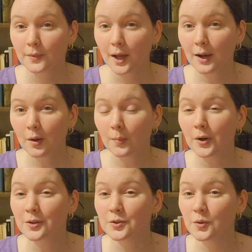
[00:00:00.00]
Hello
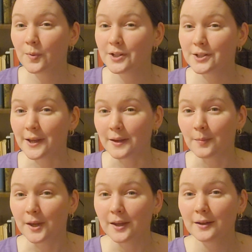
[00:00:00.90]
BookTube, it's
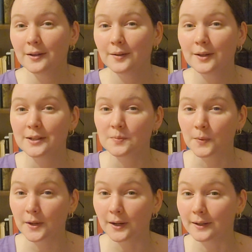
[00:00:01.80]
Amy. It's
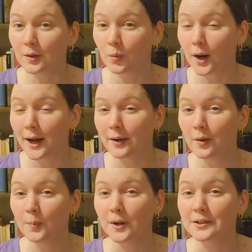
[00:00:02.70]
been a little
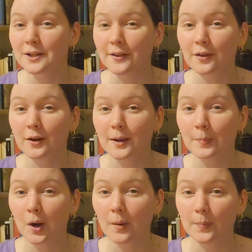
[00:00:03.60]
while, but I thought I'd
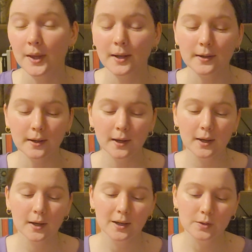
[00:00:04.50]
pop in
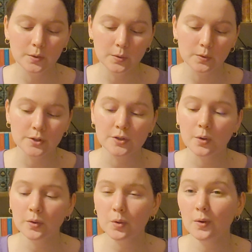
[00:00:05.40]
to
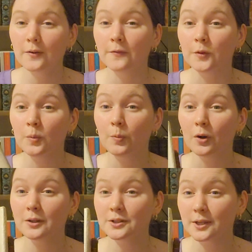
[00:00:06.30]
show you a few
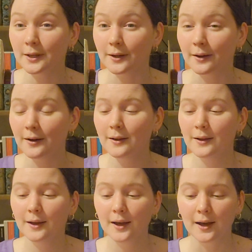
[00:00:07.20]
books here
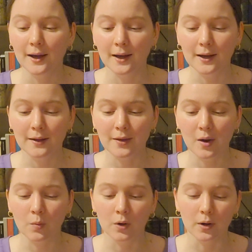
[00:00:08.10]

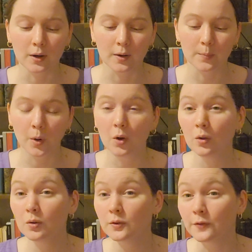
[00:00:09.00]
that were
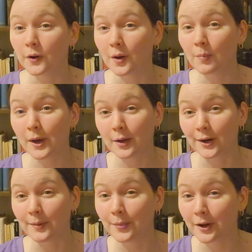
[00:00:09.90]
pulled from my
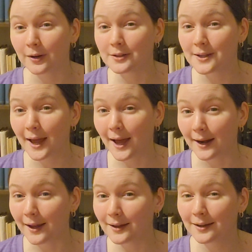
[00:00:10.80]
grandparents'
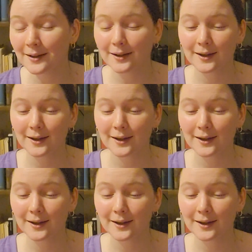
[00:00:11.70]
attic